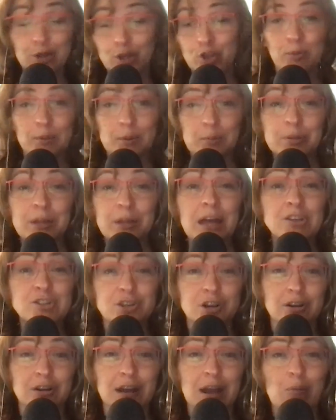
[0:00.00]
human
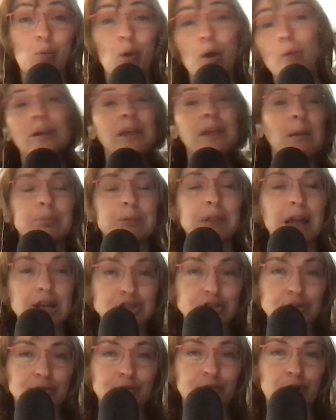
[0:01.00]
pleasure and what we get
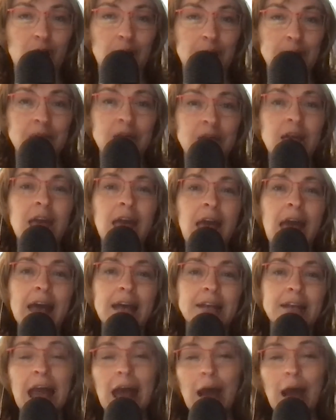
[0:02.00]
pleasure from
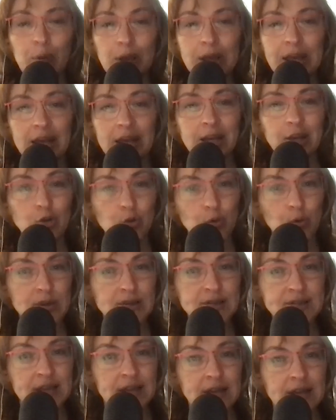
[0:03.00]
and how we can
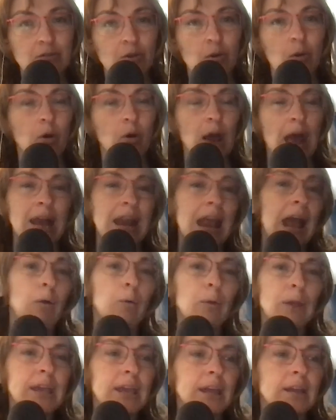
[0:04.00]
increase it and how
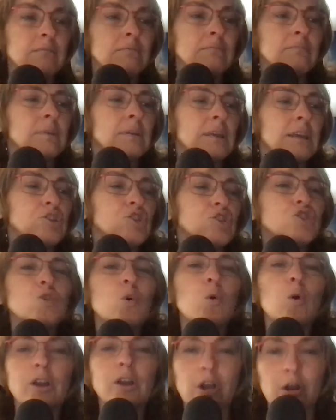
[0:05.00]
we can
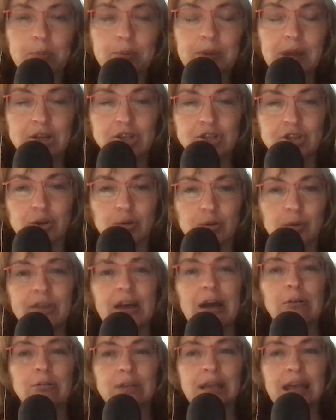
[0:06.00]
enjoy our pleasure
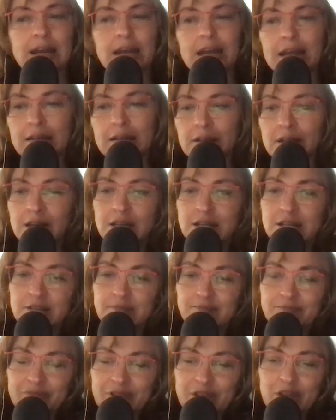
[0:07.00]
without getting
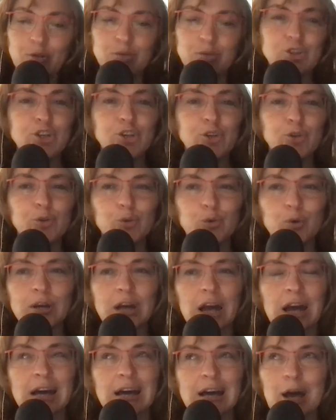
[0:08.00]
too
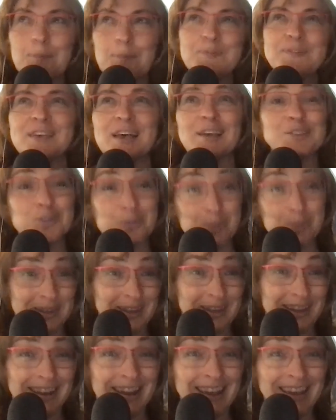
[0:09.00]
obsessed with
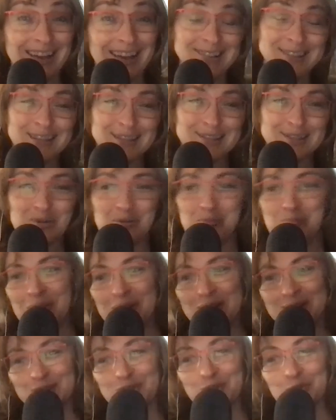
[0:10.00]
it. I guess that's
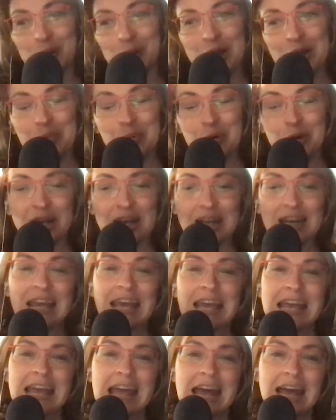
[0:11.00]
a good way to put it.
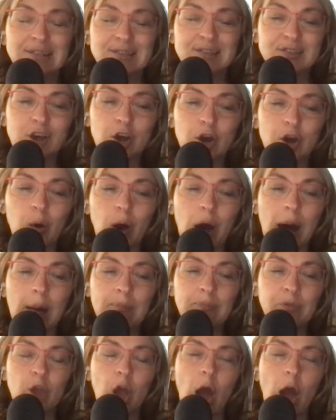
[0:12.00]
And so,
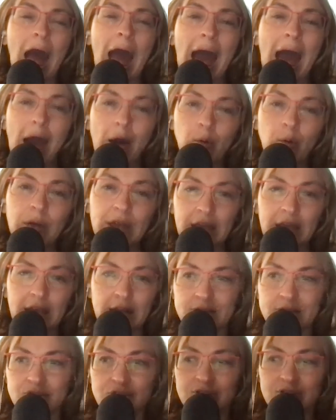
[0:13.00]
how we eat
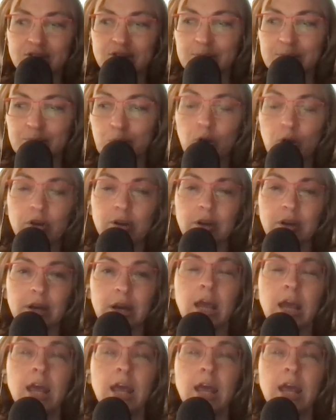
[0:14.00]
is just as important.